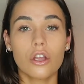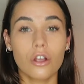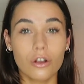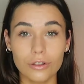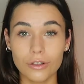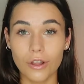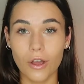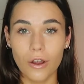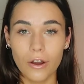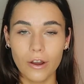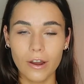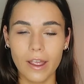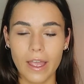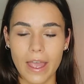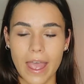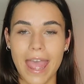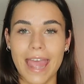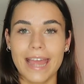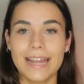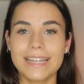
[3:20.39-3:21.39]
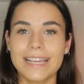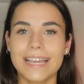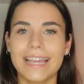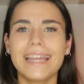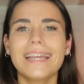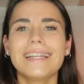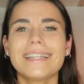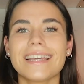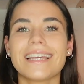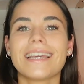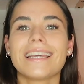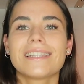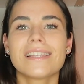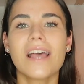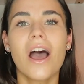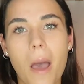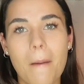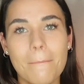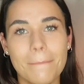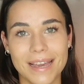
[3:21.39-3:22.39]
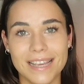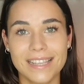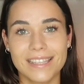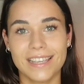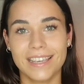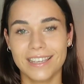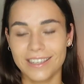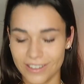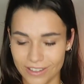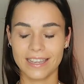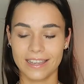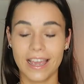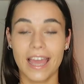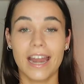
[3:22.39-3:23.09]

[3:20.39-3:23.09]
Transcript: glow and it is amazing.